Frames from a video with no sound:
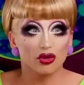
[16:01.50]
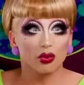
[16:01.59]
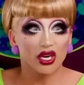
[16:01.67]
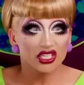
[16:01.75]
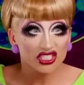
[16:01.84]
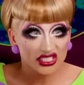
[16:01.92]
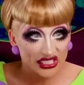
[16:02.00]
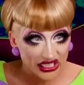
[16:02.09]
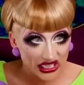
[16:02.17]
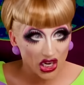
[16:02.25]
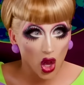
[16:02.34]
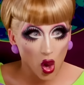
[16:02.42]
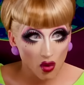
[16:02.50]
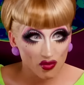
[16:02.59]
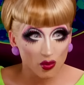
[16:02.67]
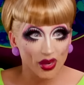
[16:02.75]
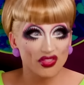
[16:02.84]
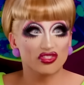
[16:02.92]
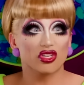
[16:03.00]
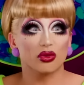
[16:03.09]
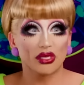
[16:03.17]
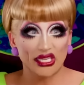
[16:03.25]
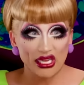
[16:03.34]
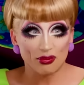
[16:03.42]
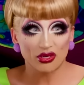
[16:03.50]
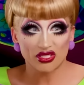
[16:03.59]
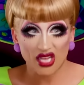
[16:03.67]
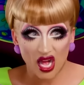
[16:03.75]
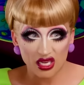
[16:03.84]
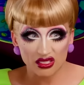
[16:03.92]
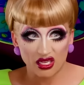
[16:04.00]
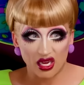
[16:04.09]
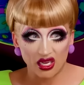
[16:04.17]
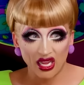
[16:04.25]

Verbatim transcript: You'd want to just get it over with so you would keep your socks on.